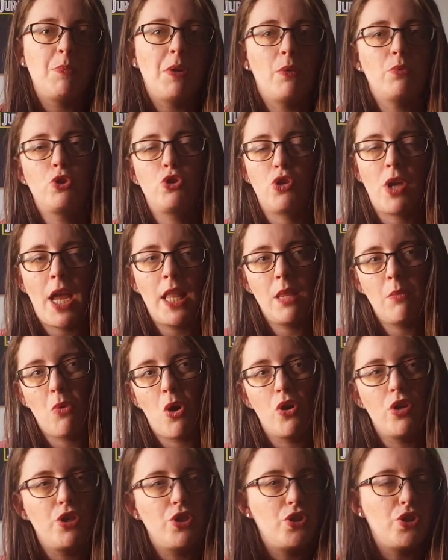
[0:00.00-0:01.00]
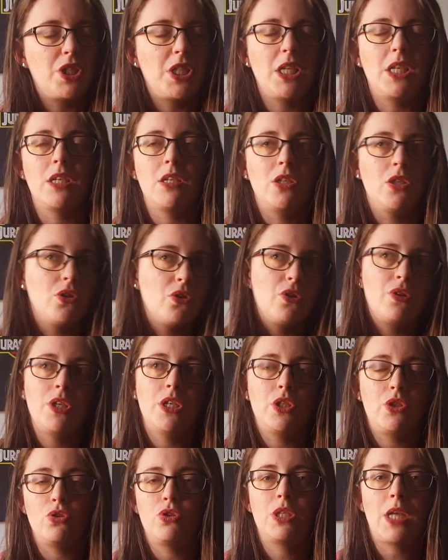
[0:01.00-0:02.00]
but I was trying them on and just thinking, no,
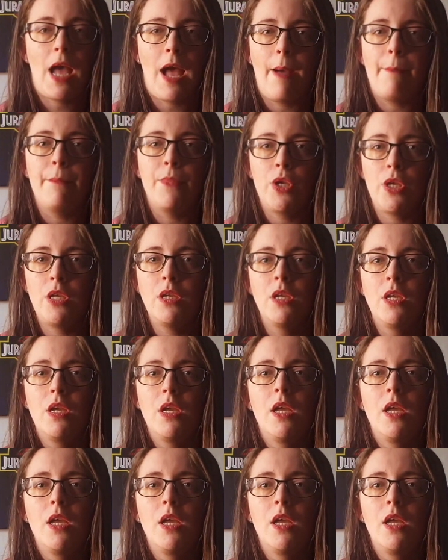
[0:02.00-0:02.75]
these just aren't me.